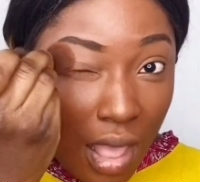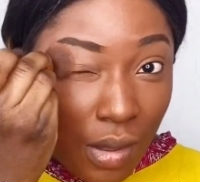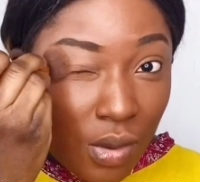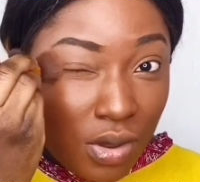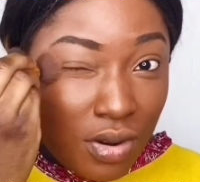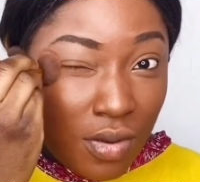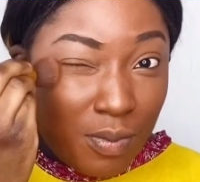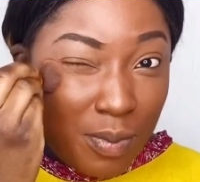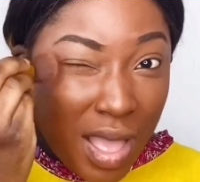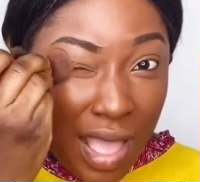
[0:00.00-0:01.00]
corner
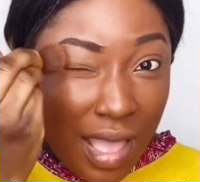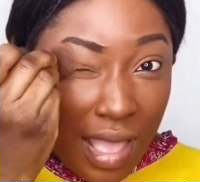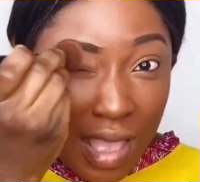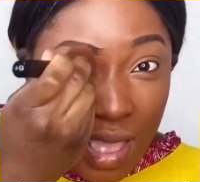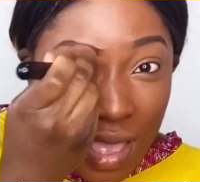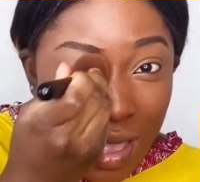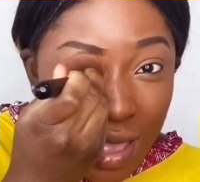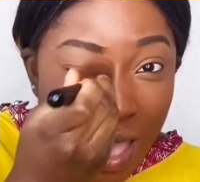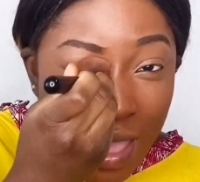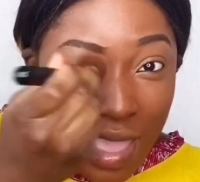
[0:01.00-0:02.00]
pa.
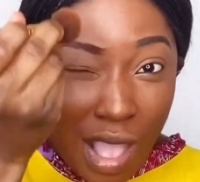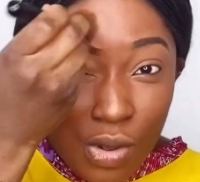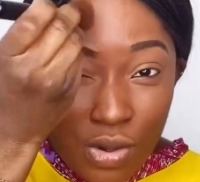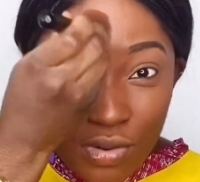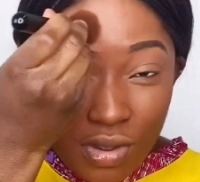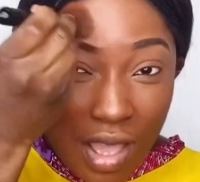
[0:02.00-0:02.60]
I a corner.